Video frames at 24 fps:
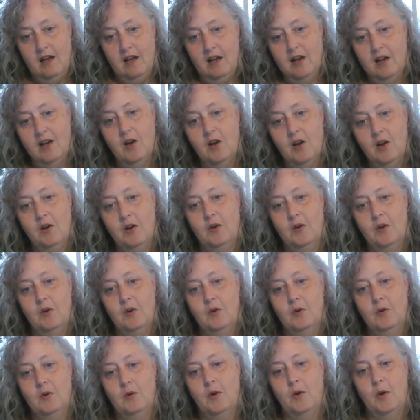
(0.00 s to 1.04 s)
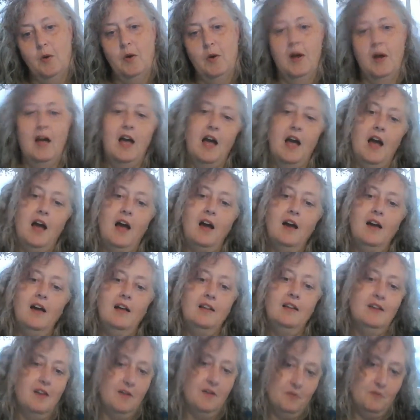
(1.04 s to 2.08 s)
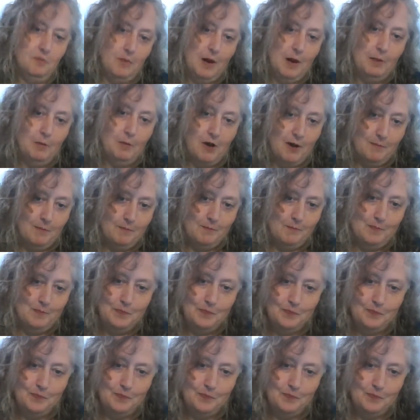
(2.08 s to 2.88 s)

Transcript: oh, I love my mom.